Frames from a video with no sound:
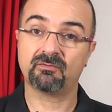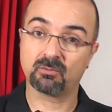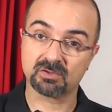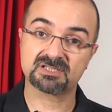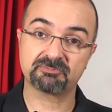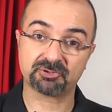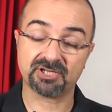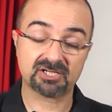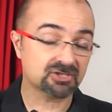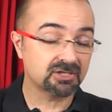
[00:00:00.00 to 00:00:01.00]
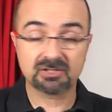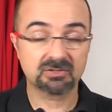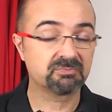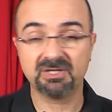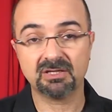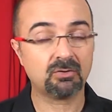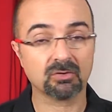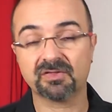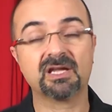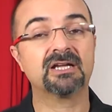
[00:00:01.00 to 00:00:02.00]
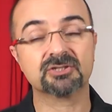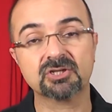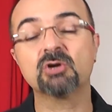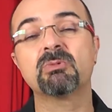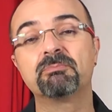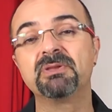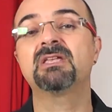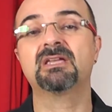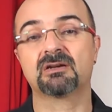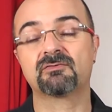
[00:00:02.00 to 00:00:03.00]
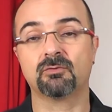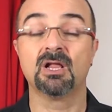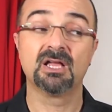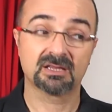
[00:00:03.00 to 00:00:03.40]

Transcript: it was the production, it could be the whole thing, I don't know, but be careful.